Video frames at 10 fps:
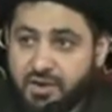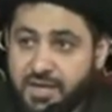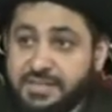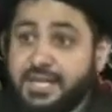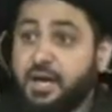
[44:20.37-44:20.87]

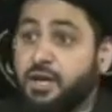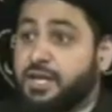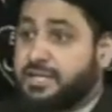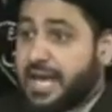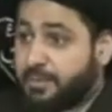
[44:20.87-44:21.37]
He said, they're going
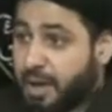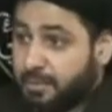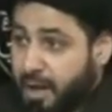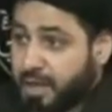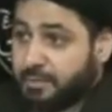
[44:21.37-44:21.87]
to take my
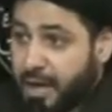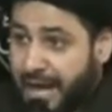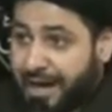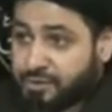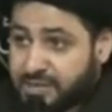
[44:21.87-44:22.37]
money, my
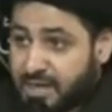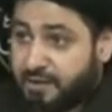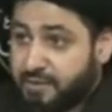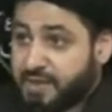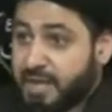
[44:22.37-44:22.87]
houses and
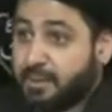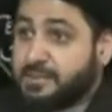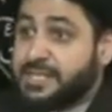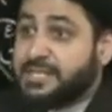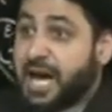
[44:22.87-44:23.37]
everything.
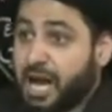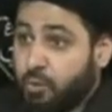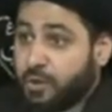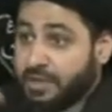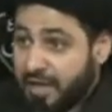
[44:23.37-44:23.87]
Imam says, I
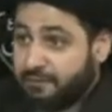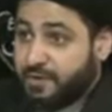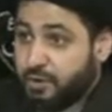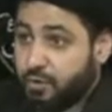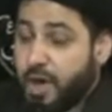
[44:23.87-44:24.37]
will give
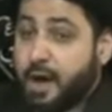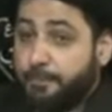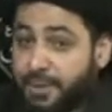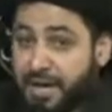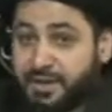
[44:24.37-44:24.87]
you
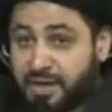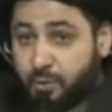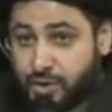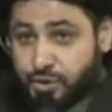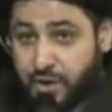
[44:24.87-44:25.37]
better than
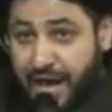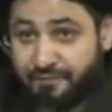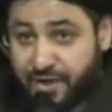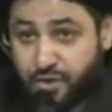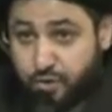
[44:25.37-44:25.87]
what you
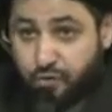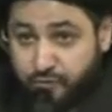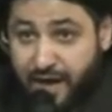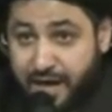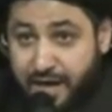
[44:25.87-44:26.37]
have in
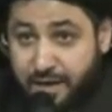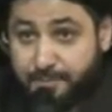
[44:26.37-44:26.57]
Kufa.